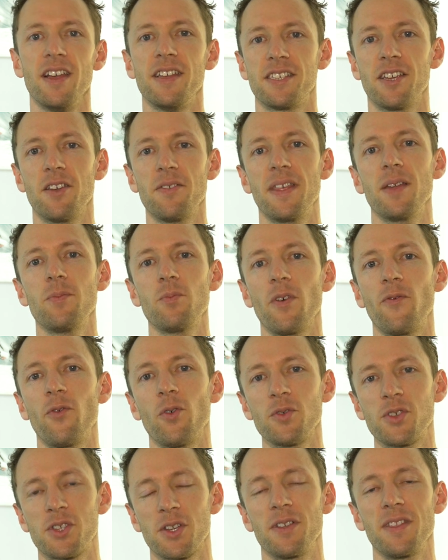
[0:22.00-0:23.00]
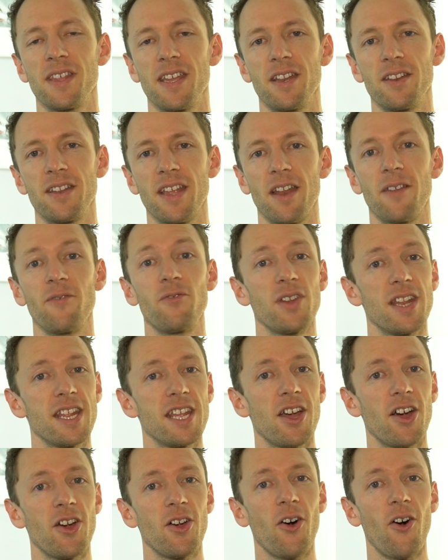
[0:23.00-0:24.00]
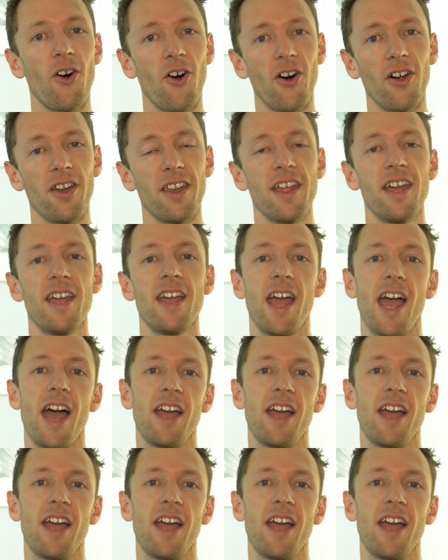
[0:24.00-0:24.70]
So then we've also then done a video on